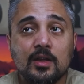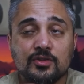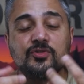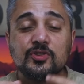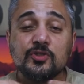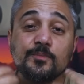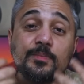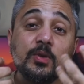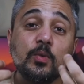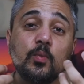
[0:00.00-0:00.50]

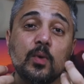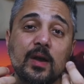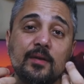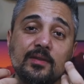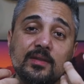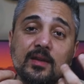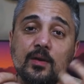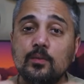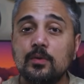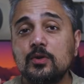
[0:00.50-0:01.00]
just be
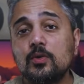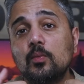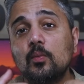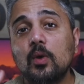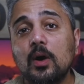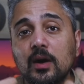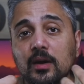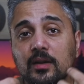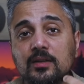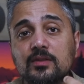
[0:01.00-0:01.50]
wary that when you
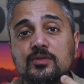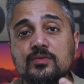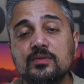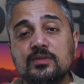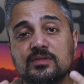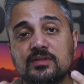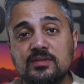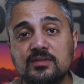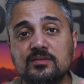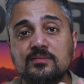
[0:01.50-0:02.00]
walk into a
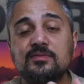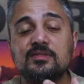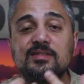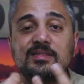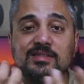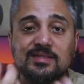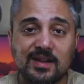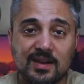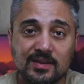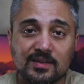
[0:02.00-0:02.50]
systems
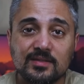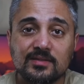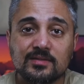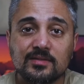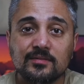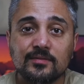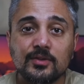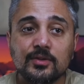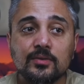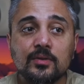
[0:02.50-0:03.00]
design
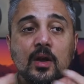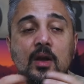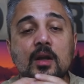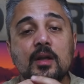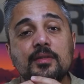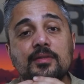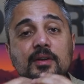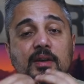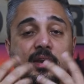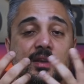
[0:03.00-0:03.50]
interview,
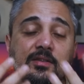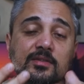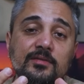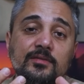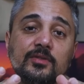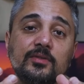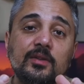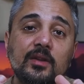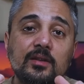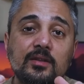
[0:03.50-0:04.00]
the
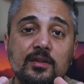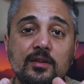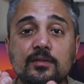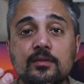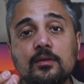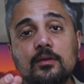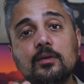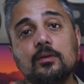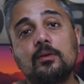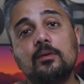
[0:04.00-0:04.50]
interview can
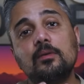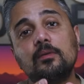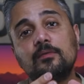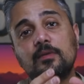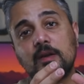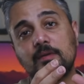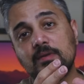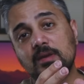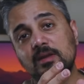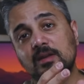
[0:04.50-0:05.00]
either go
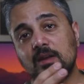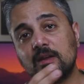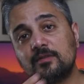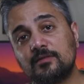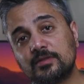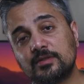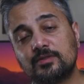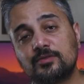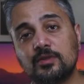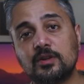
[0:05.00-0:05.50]
very
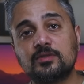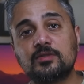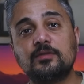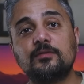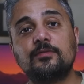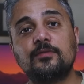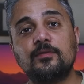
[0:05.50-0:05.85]
infrastructure